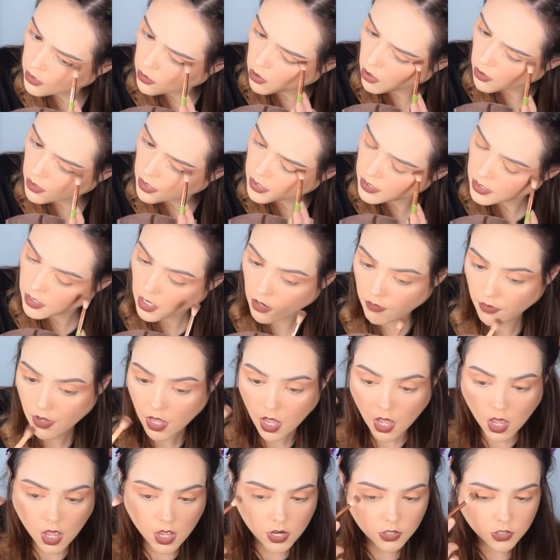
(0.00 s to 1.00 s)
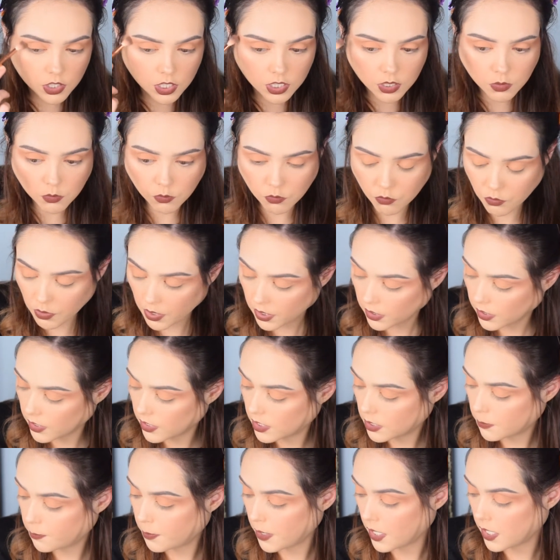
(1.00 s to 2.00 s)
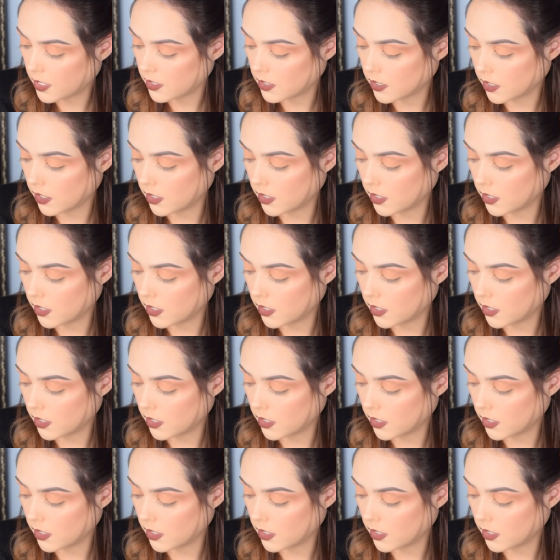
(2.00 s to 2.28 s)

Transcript: and all this stuff. Just really spent